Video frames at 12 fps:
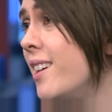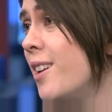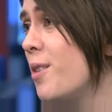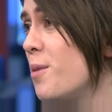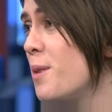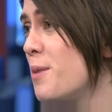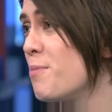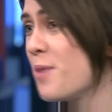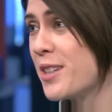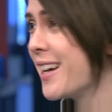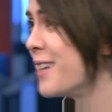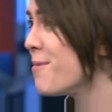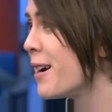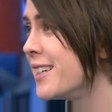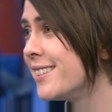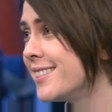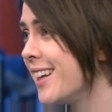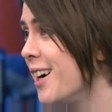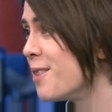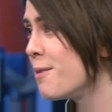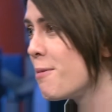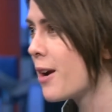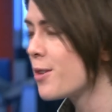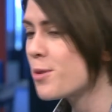We got signed by Neil Young. We
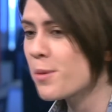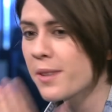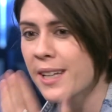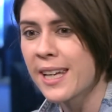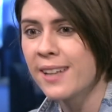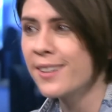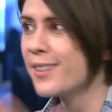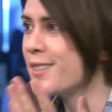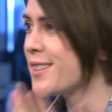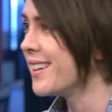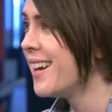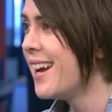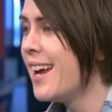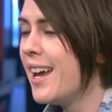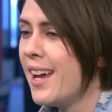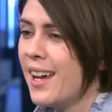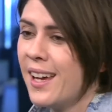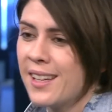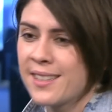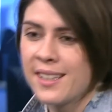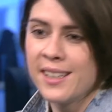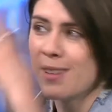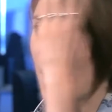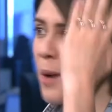went on tour with The Killers and
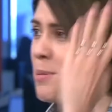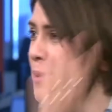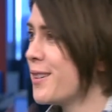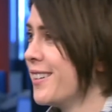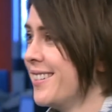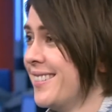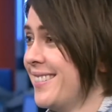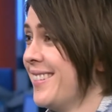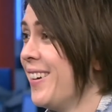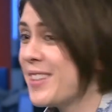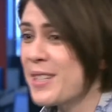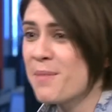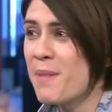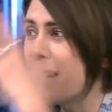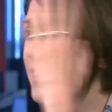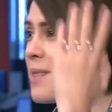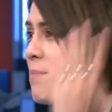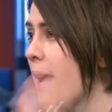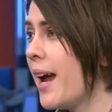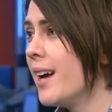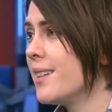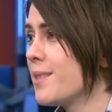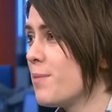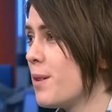Cyndi Lauper and all these amazing
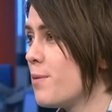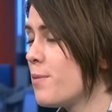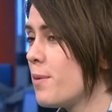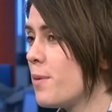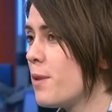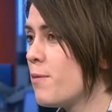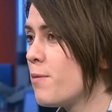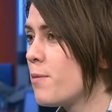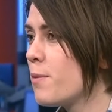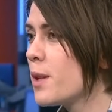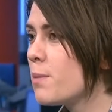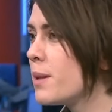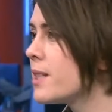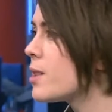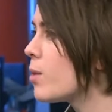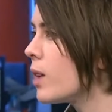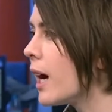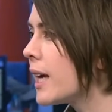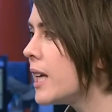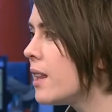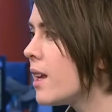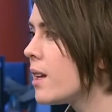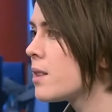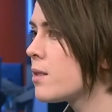bands, and we've really been so lucky that